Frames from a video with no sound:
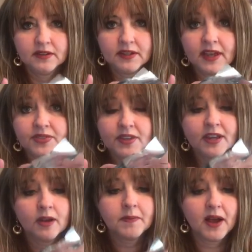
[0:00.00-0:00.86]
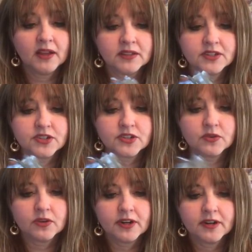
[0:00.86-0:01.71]
get the nail polish
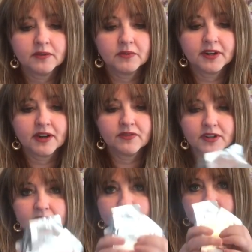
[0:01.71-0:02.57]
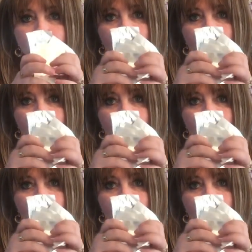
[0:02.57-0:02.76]
or whatever it is